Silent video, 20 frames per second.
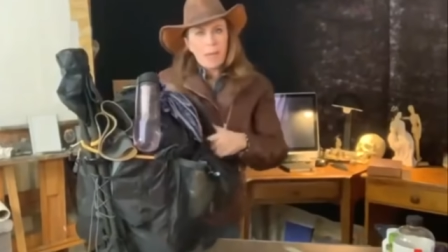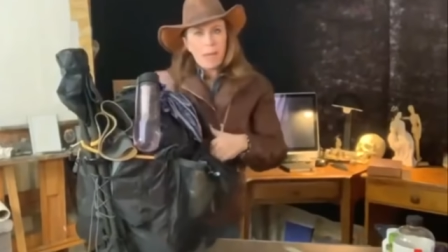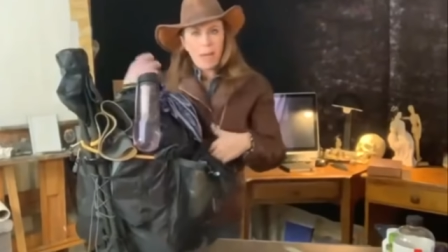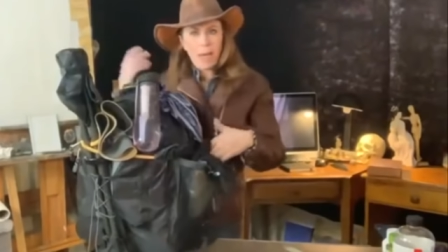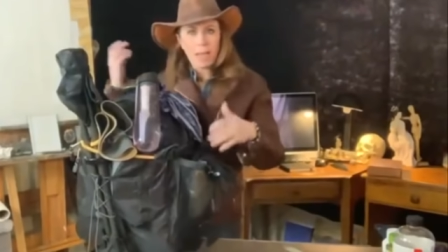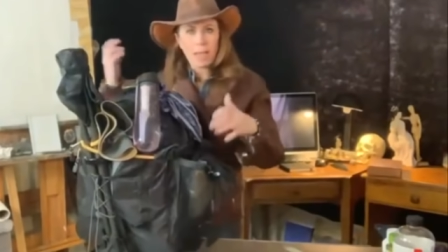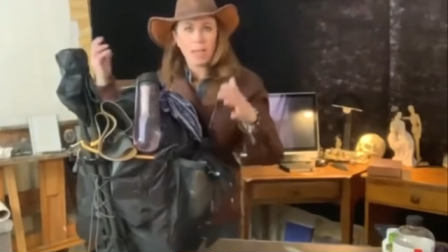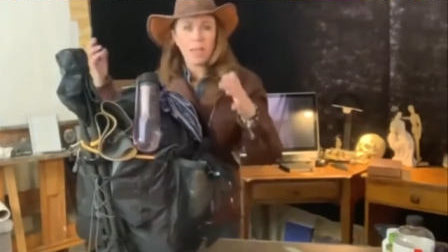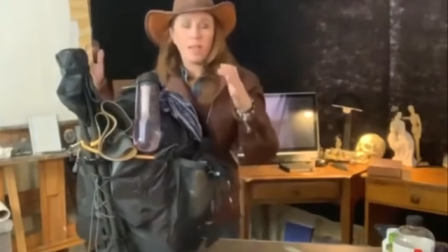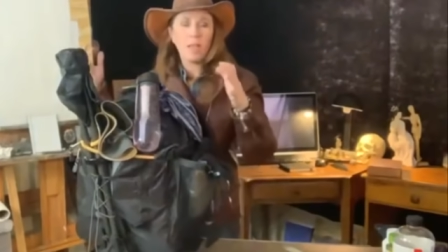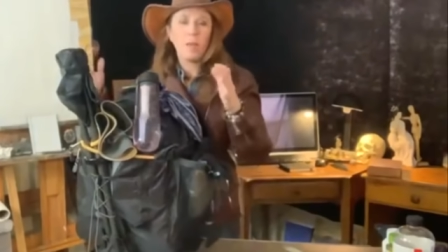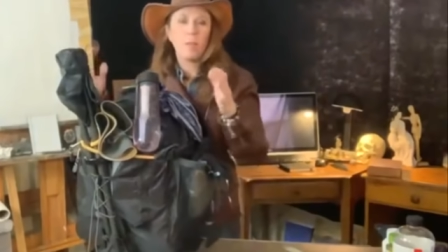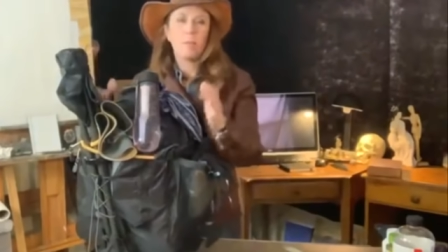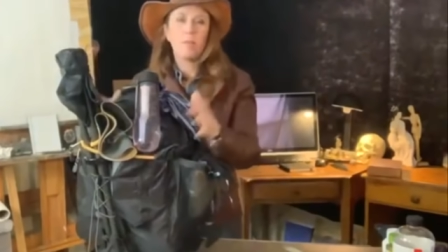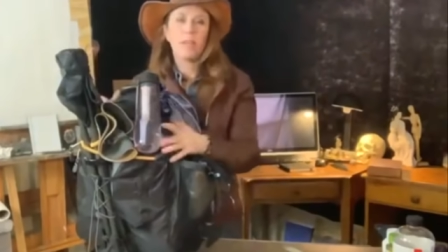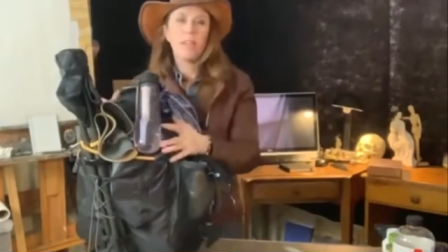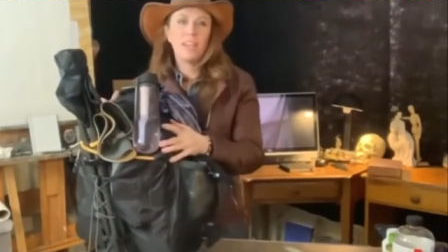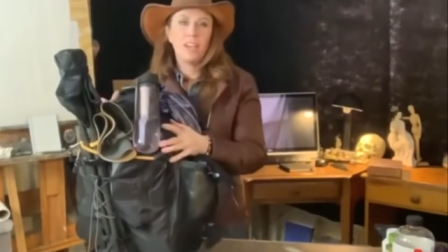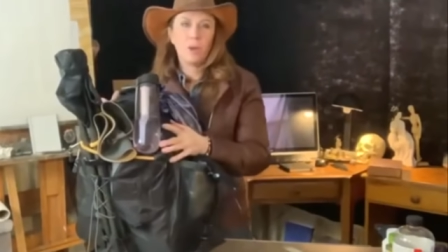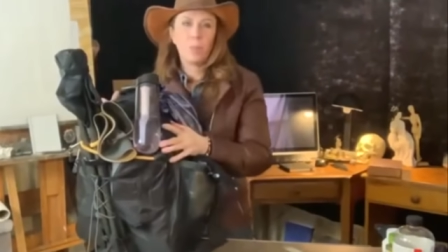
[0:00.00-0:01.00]
pack
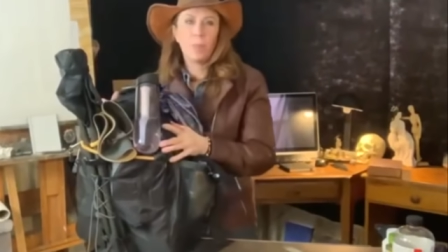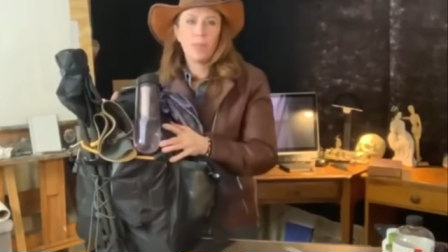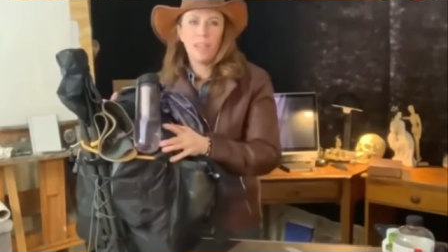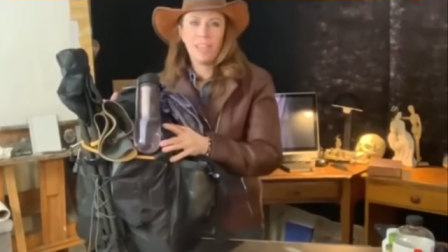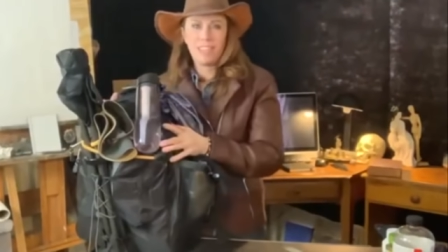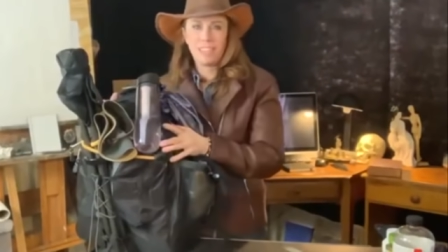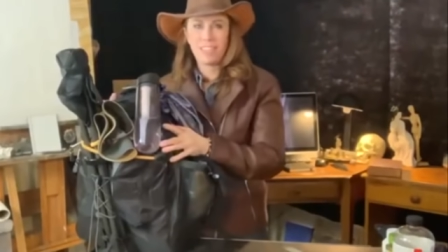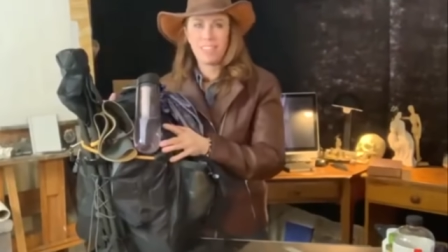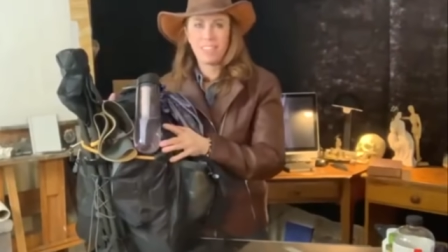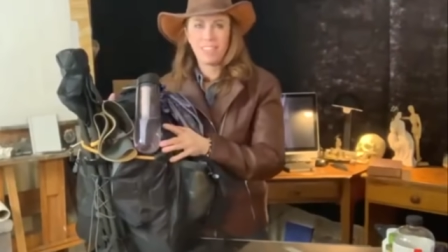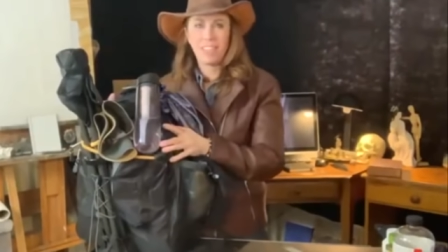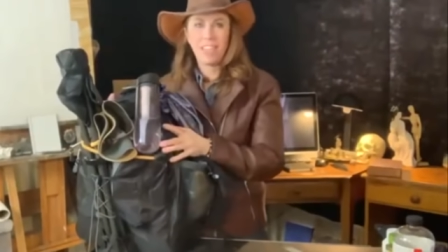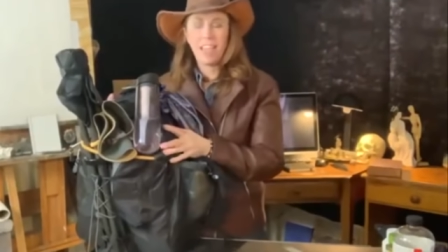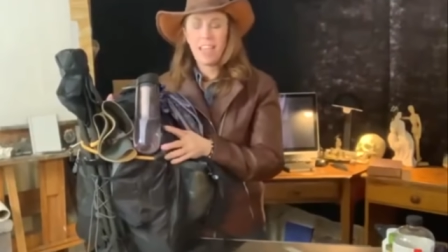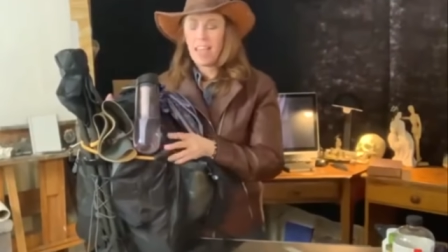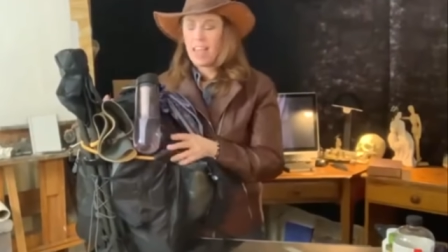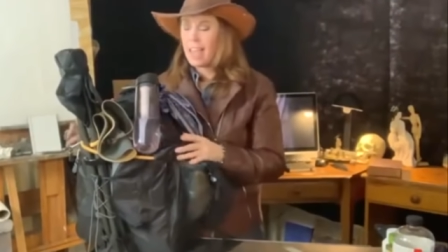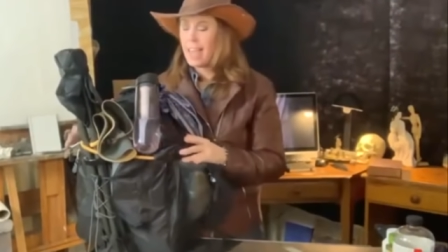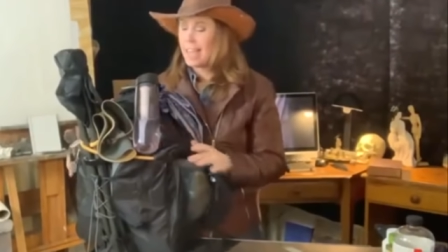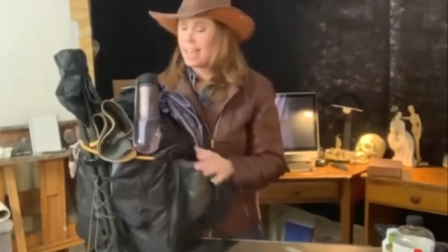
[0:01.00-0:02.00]
when you're painting,
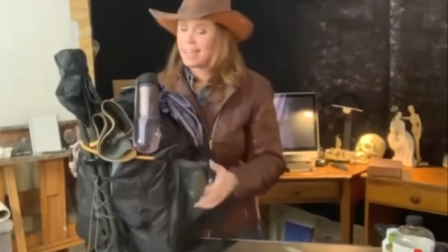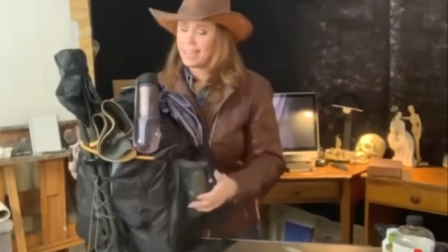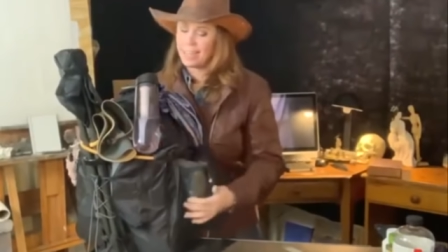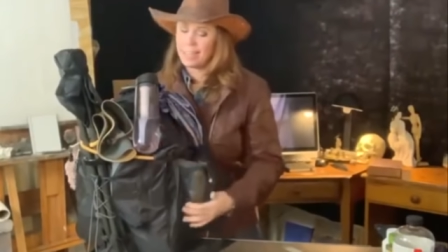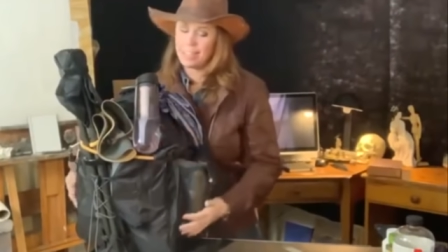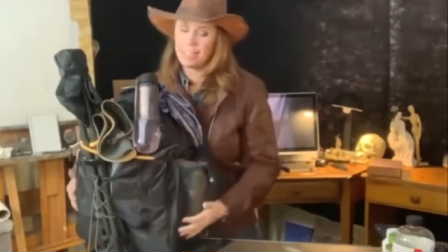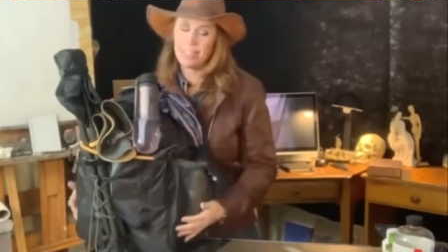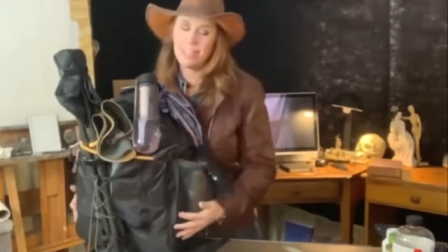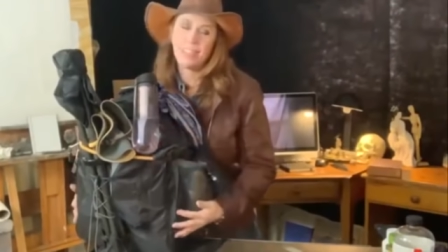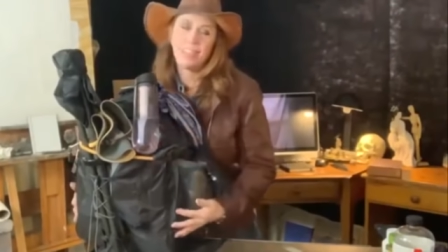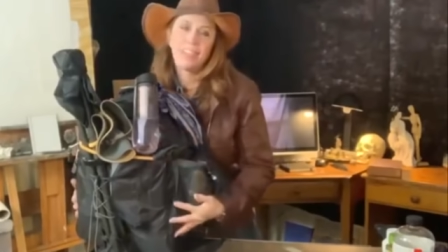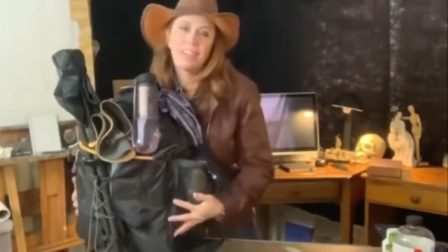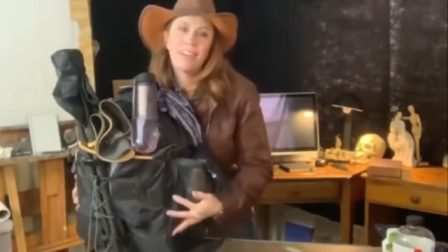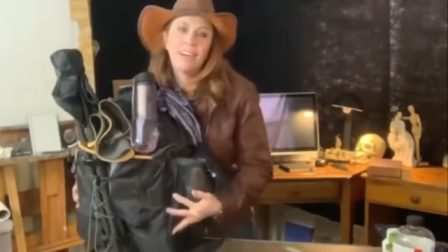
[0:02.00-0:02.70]
and